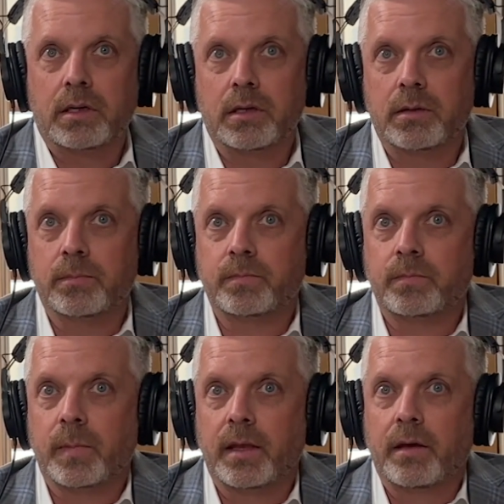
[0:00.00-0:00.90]

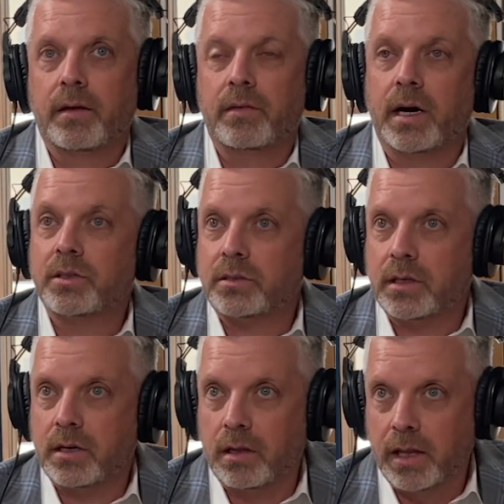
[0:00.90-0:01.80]
Not just
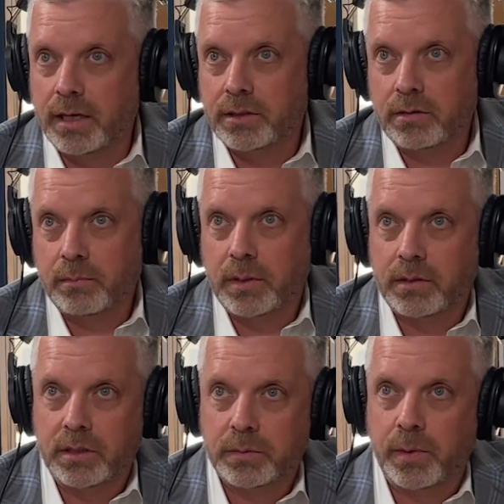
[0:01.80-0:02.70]
the collection,
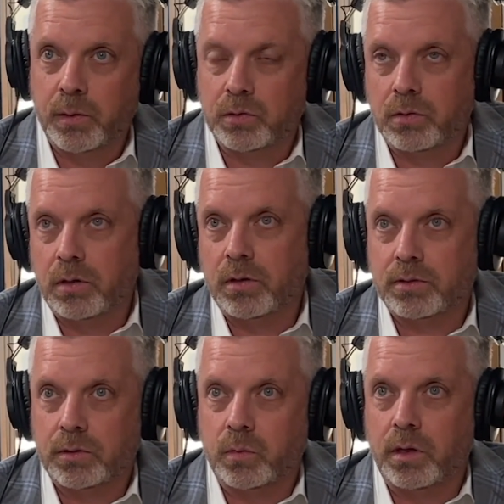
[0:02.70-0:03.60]
but the disposal costs as